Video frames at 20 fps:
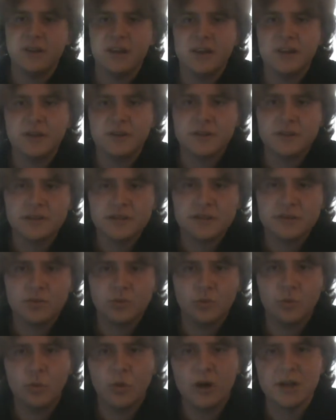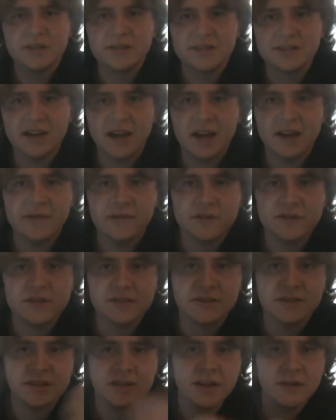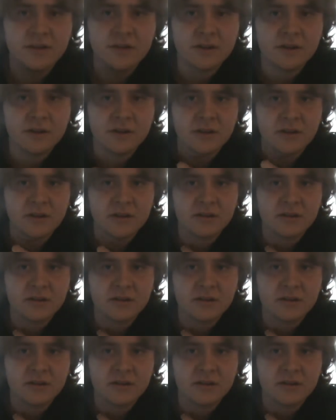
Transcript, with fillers: any of this one side versus the other